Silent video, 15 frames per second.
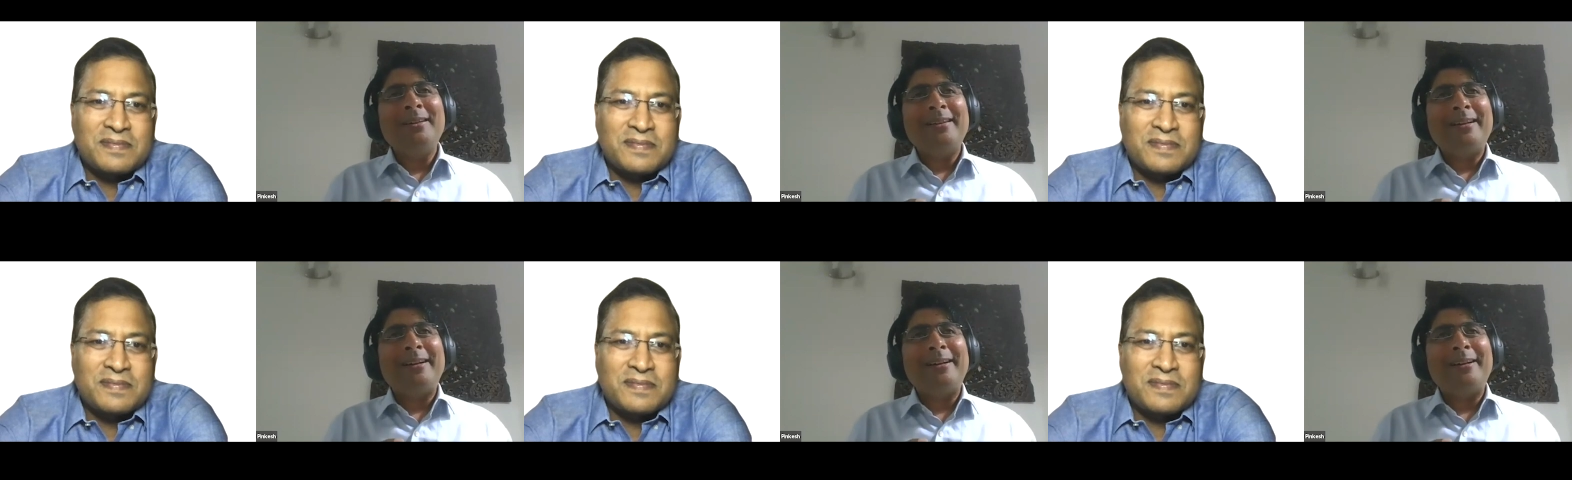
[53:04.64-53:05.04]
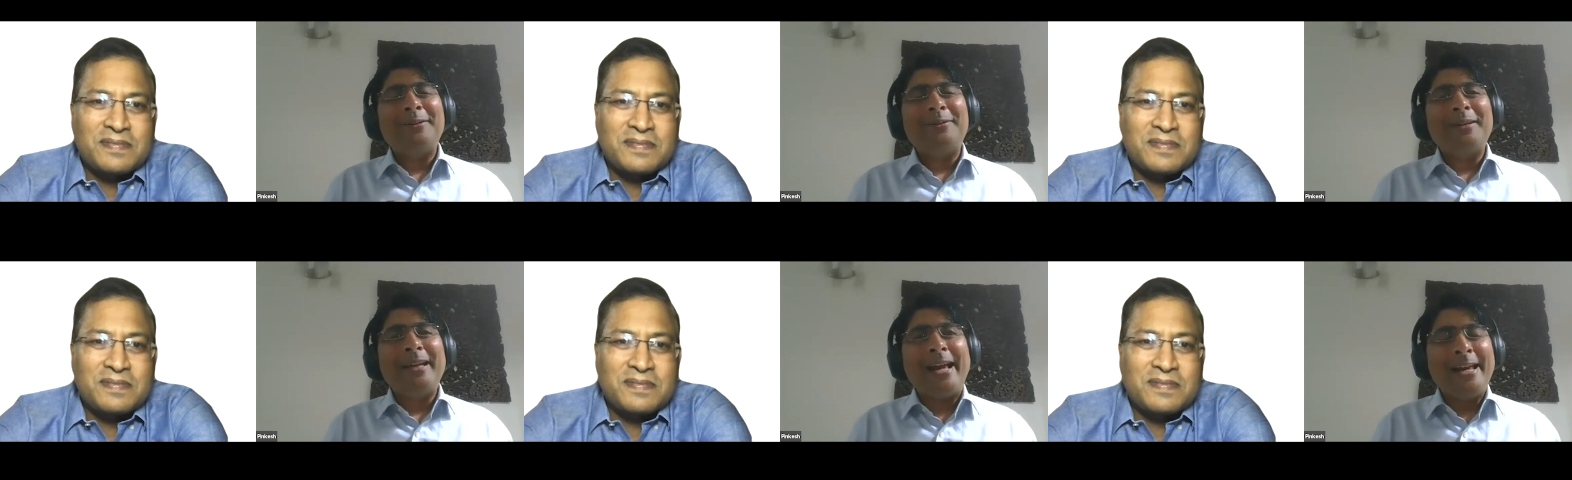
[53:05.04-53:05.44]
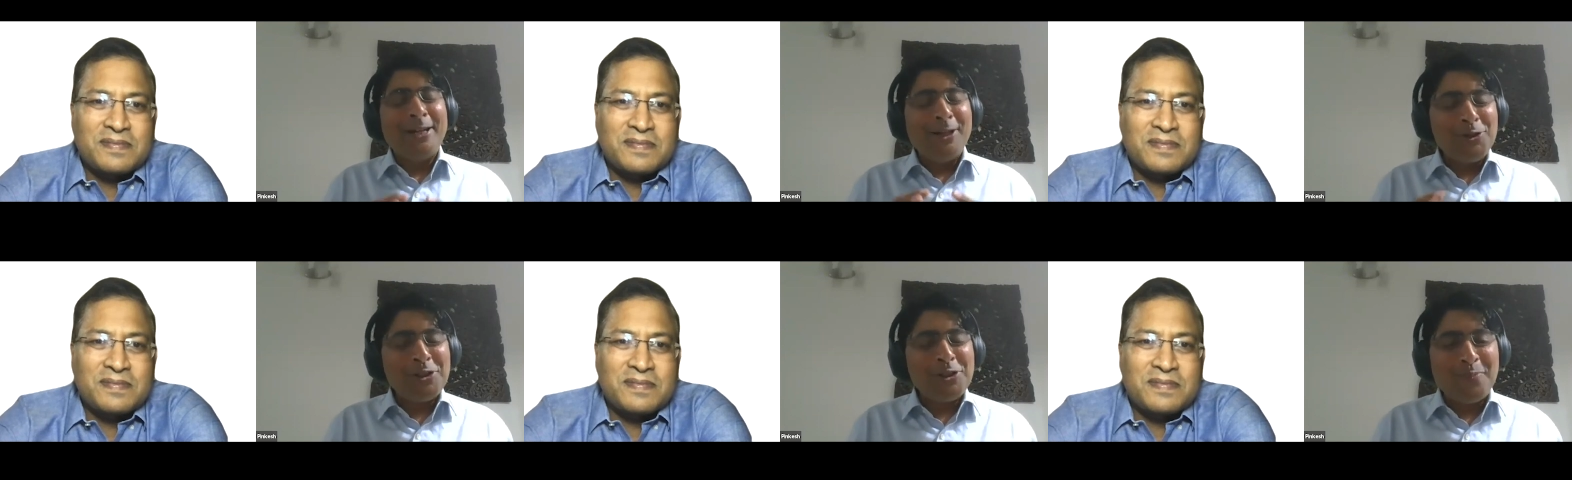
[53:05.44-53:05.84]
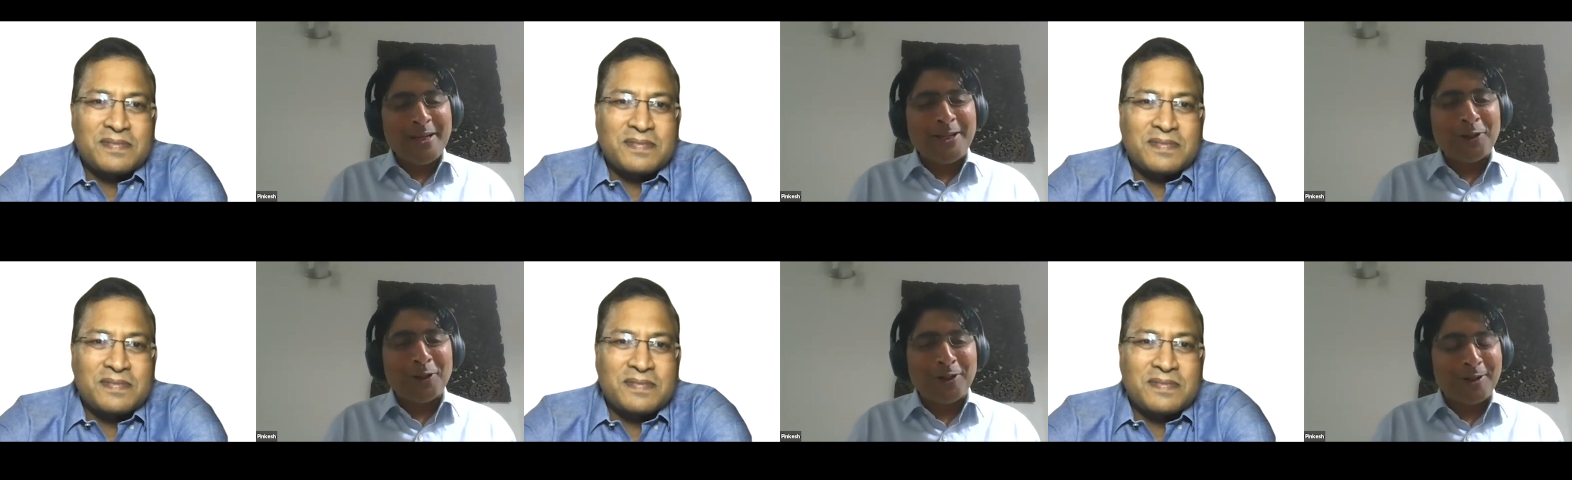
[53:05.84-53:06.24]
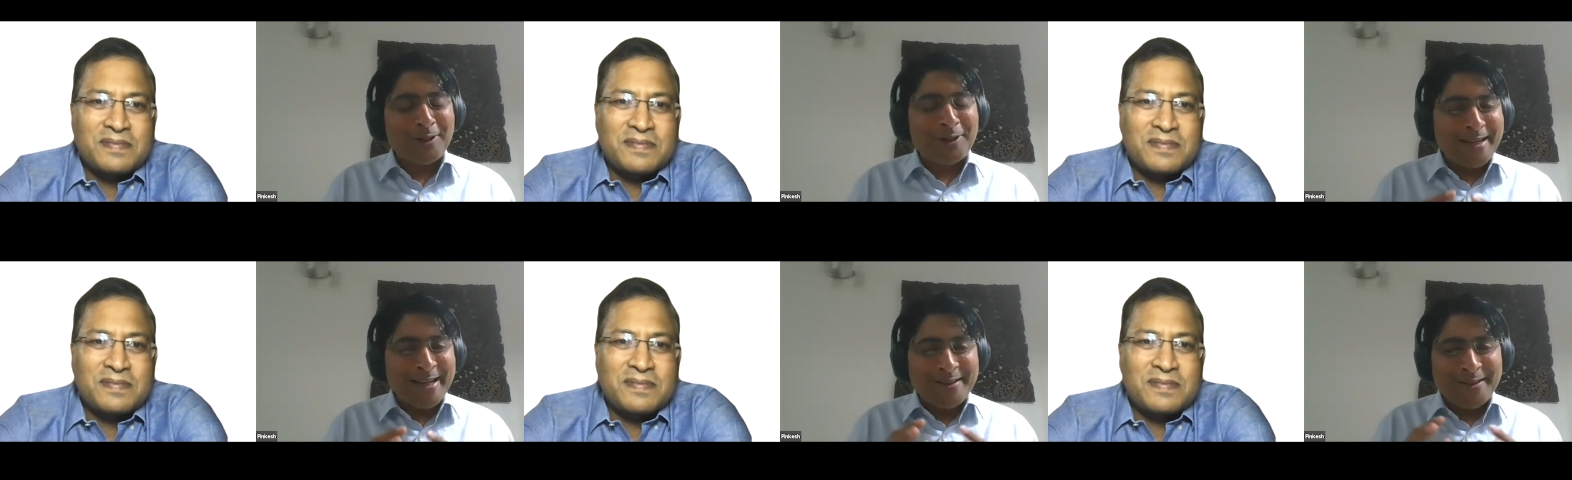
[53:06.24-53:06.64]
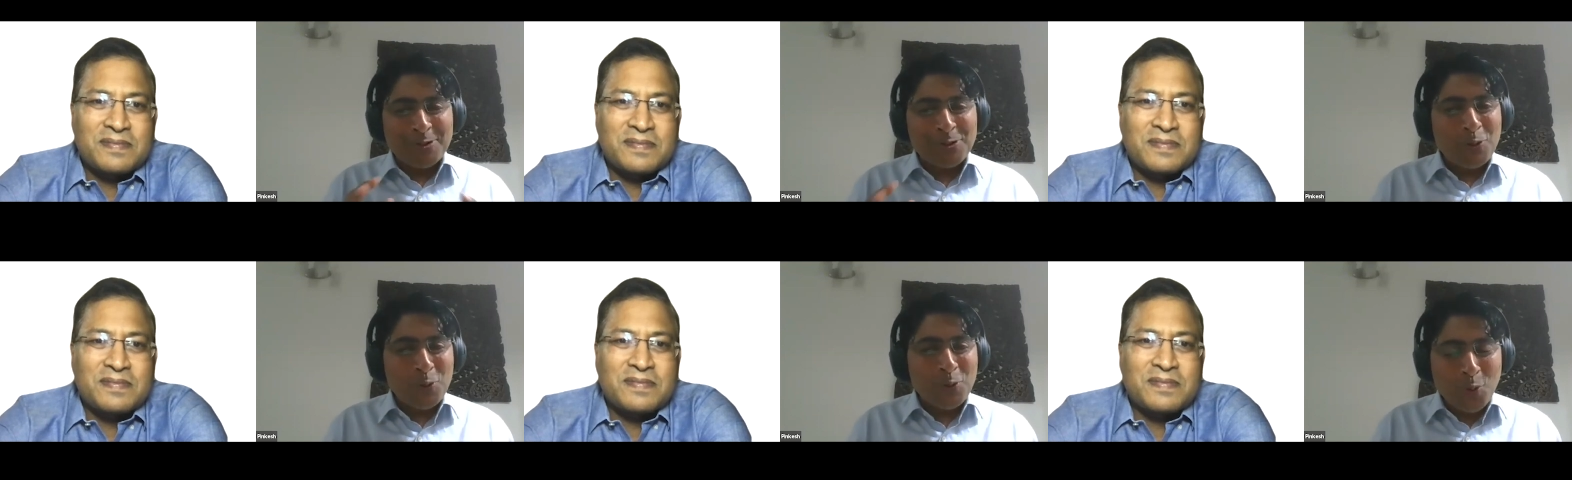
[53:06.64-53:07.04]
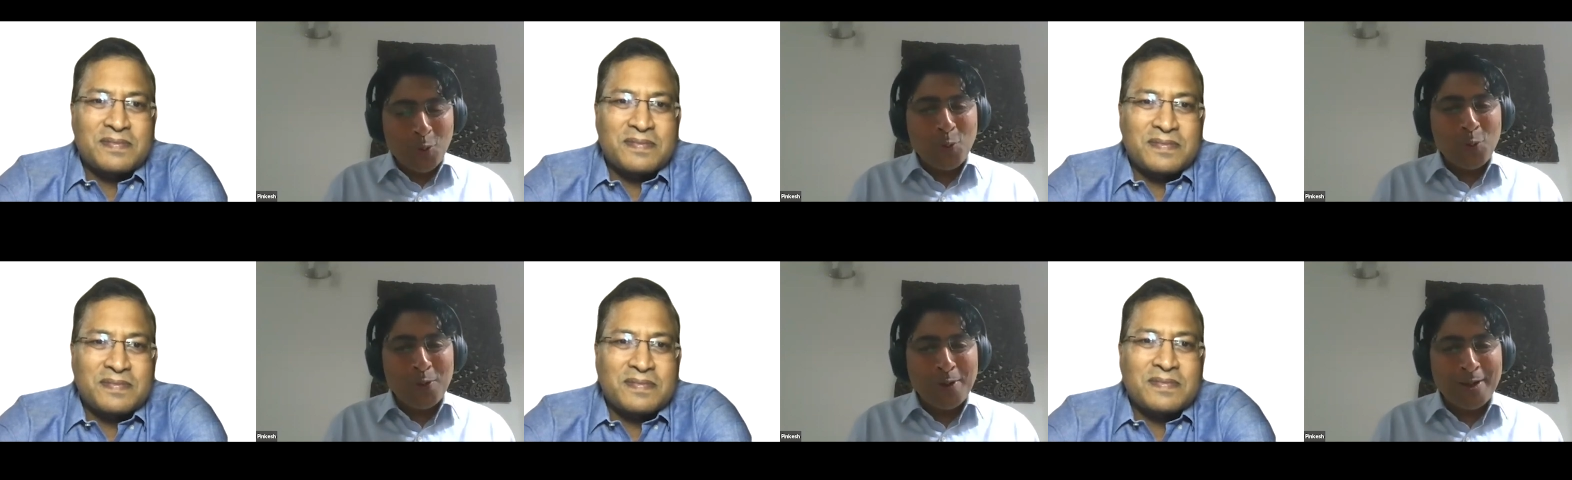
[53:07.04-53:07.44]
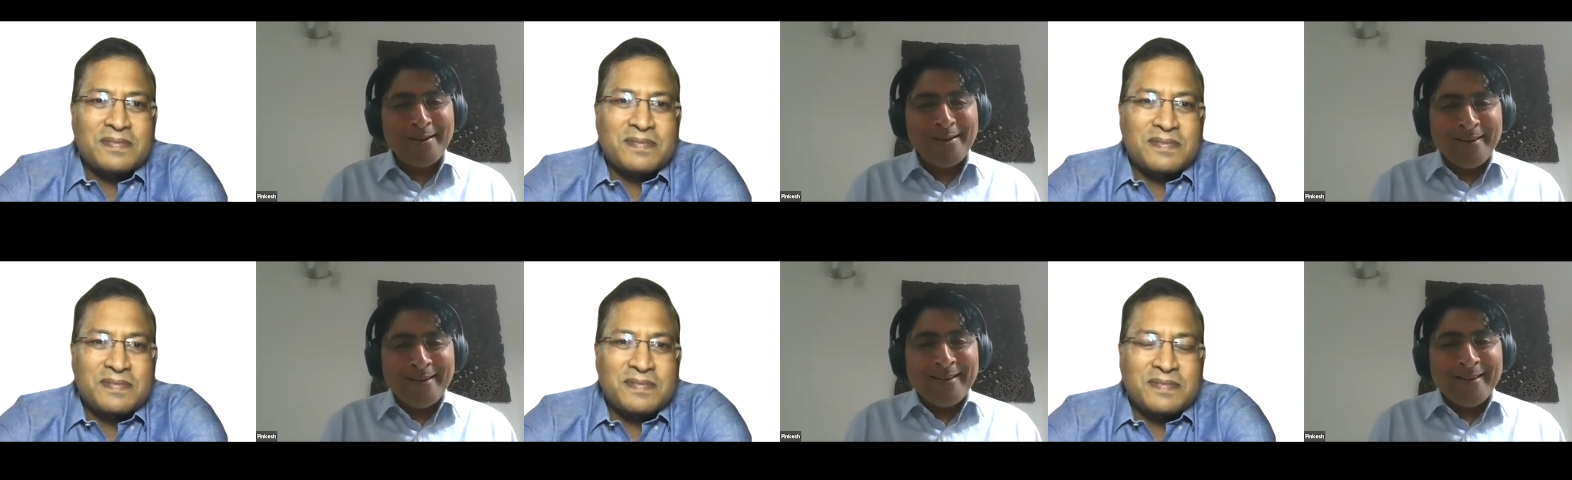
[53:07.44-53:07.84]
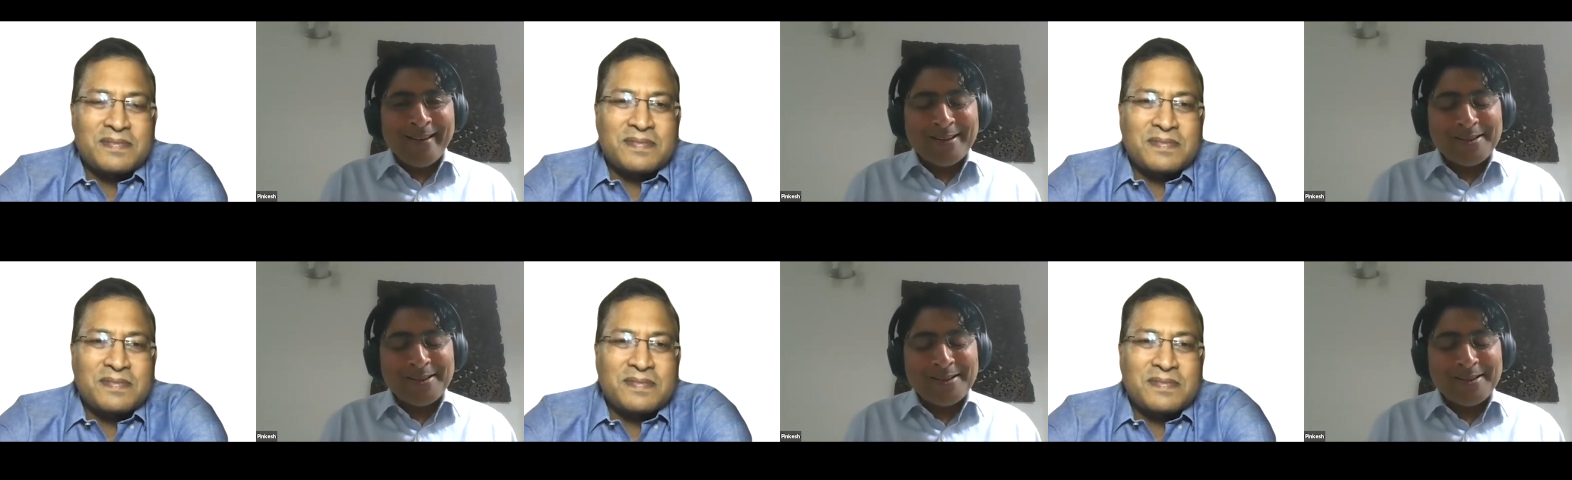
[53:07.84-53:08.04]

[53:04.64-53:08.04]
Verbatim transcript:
Speaker 1: new uh, energy meter and this new cool.